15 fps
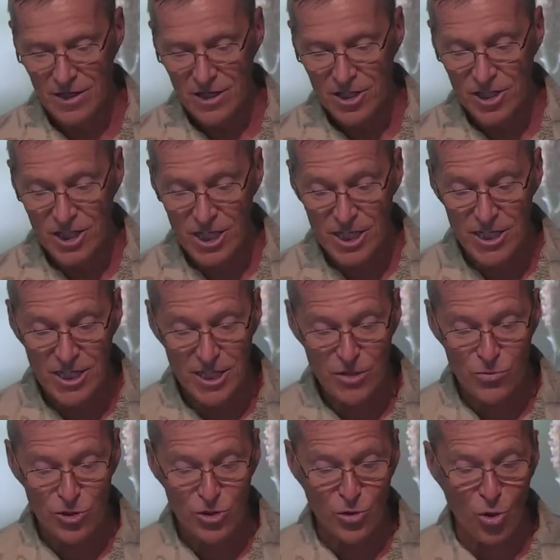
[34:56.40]
Jesus,
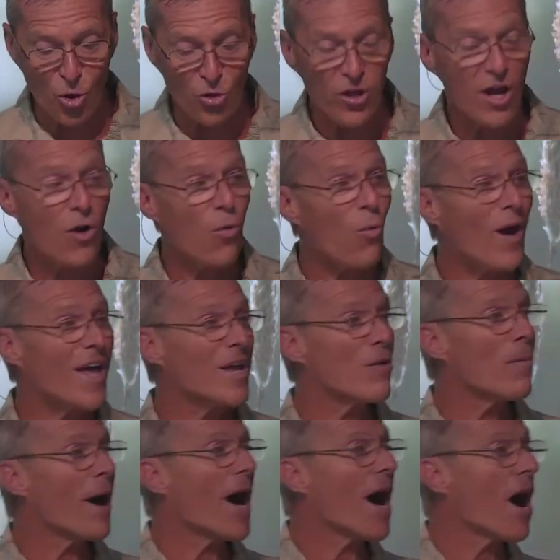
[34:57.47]
we're told, went
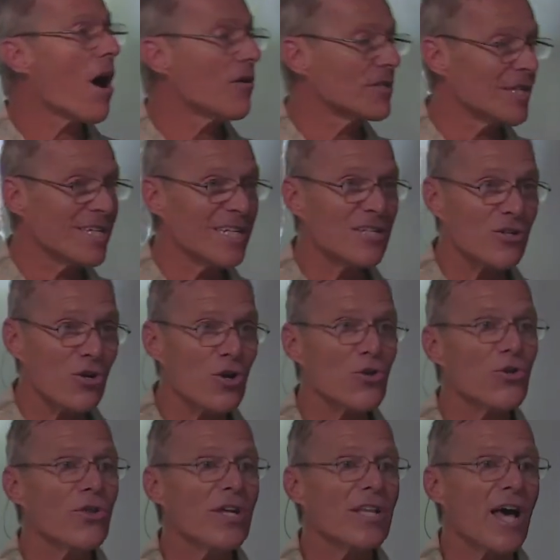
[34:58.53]
about in his
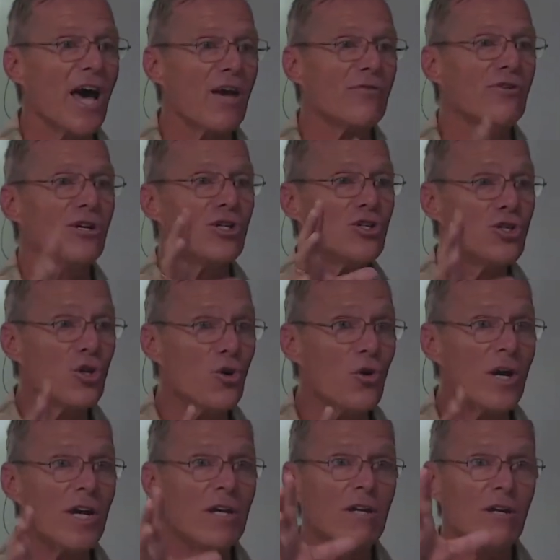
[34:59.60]
earthly life
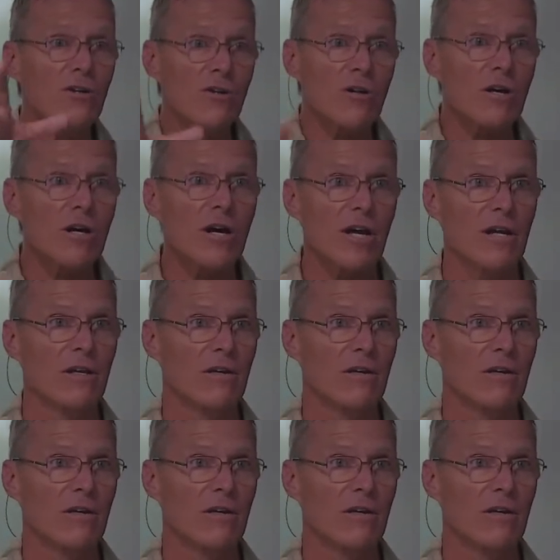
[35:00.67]
doing good.